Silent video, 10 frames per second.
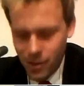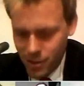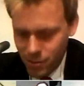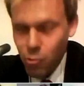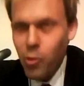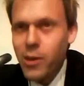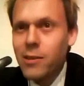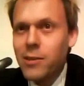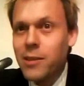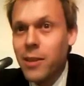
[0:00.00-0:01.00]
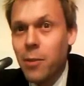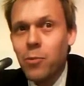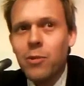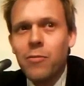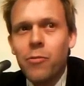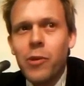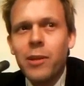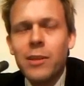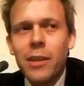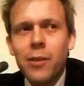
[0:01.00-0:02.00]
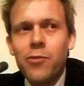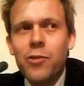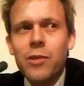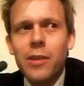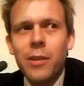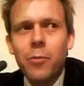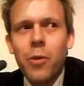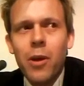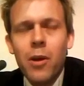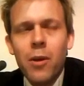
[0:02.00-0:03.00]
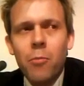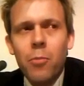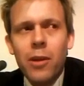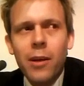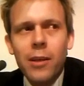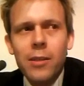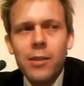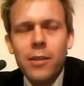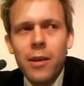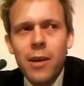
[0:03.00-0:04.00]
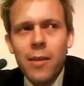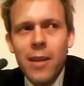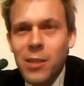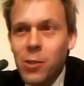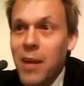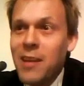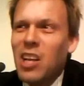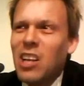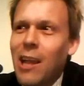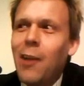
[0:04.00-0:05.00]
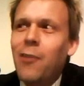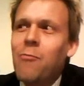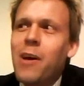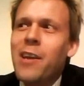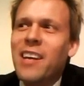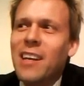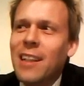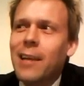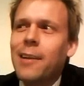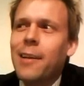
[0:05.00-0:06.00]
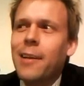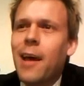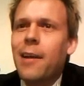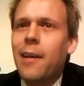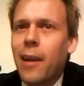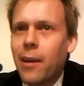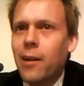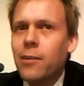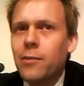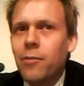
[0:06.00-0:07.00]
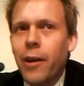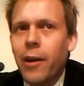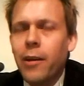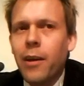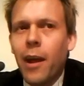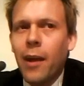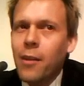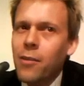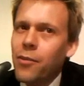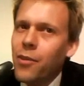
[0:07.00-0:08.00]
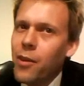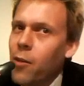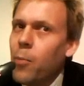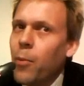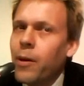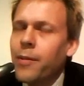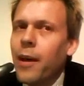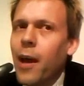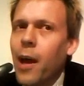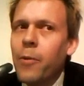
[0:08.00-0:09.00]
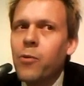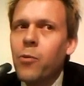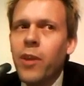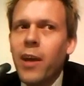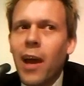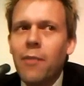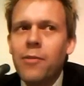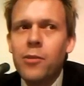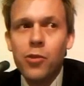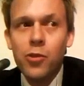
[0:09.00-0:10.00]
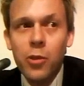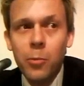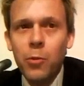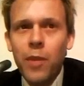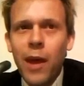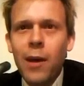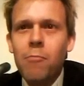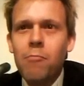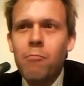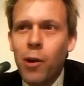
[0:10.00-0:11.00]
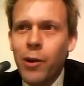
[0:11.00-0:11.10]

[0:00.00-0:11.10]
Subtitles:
Reuters example of Real is interesting because they spend a lot of money collecting that data, right? And then there's another part that happens where they have to distribute that,